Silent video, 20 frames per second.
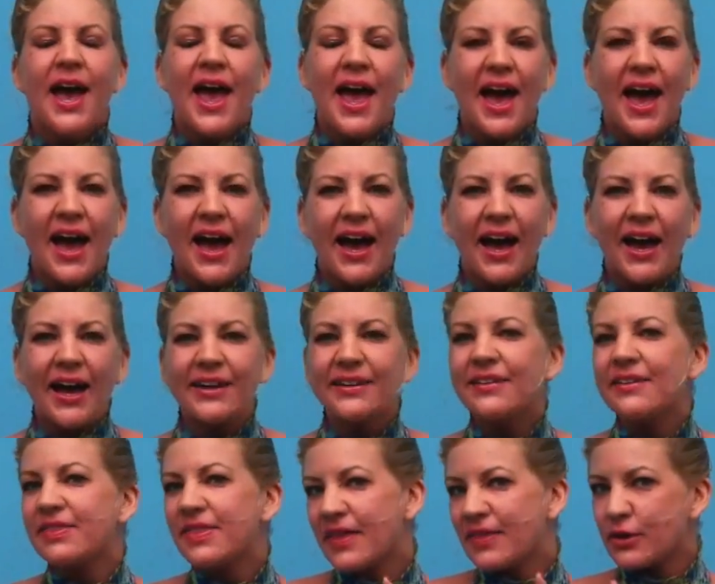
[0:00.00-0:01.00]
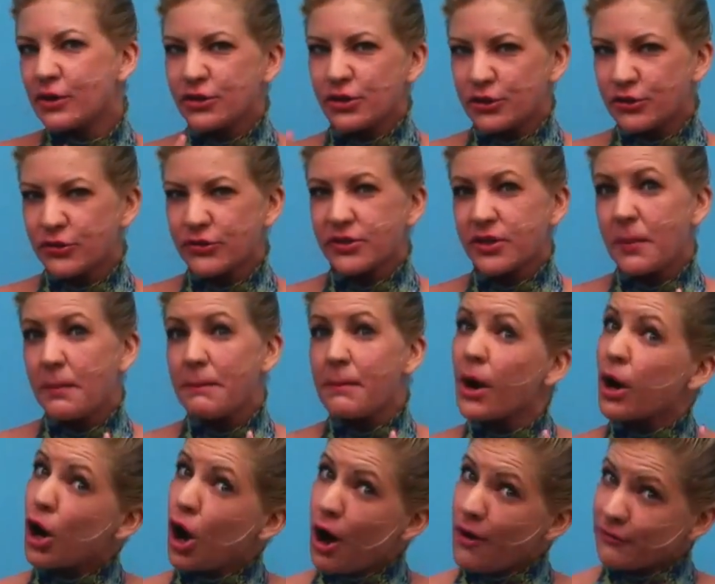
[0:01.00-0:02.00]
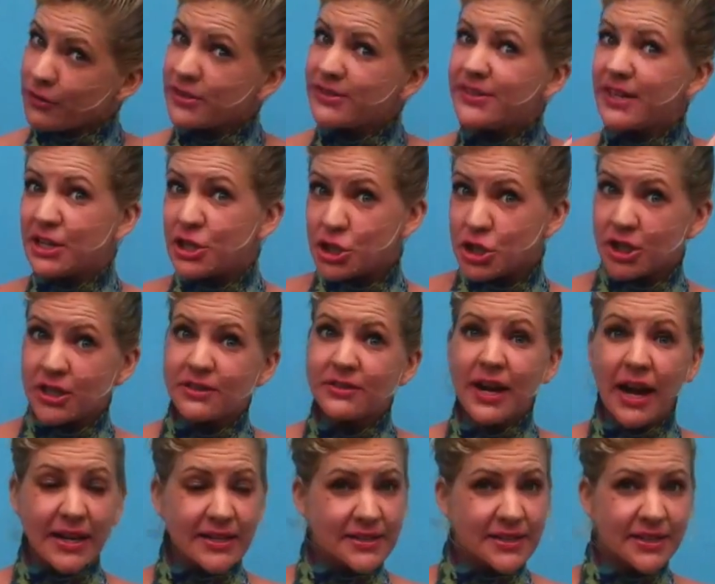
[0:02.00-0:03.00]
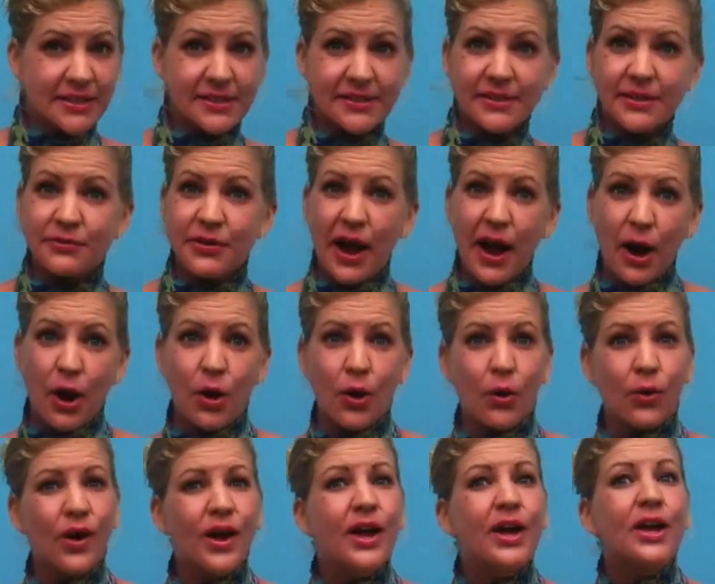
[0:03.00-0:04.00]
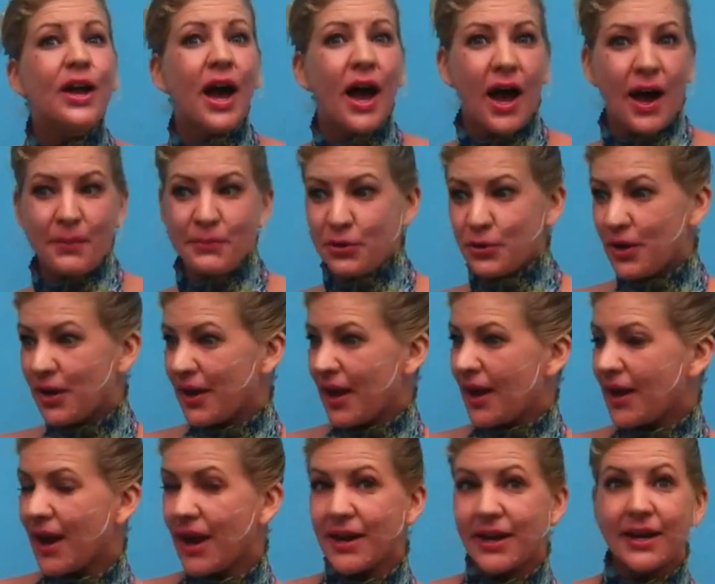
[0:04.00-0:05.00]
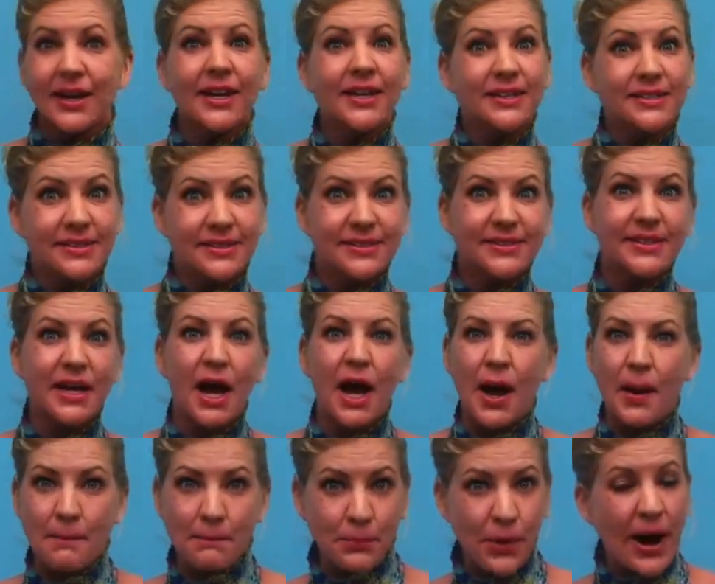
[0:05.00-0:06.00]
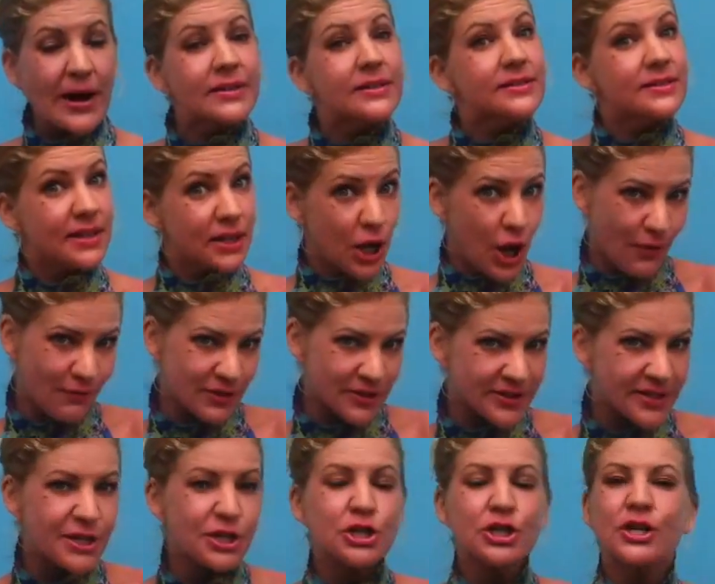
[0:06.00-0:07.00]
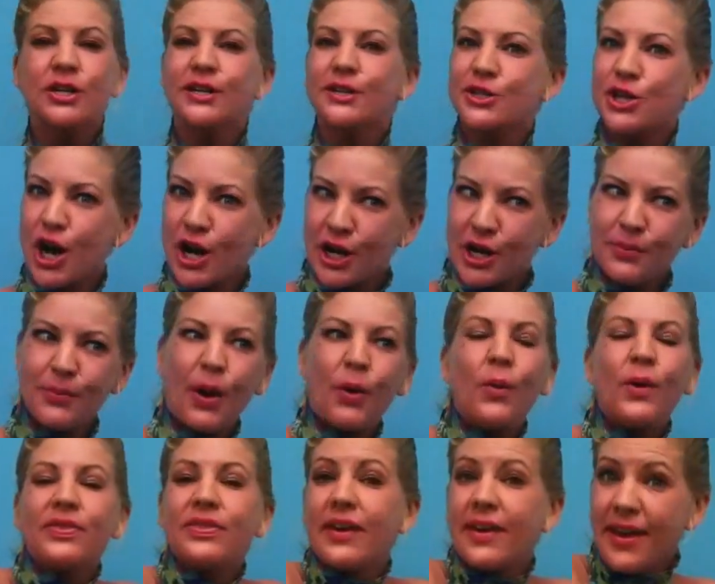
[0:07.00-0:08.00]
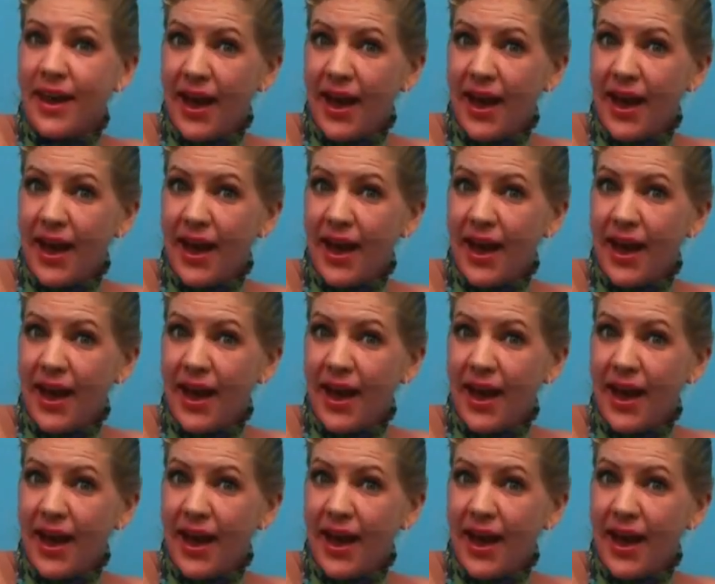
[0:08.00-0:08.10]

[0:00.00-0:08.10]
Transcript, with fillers: And then there's also some conversation ideas of how um, you can get kind of kids um, practicing conversation and talking about what they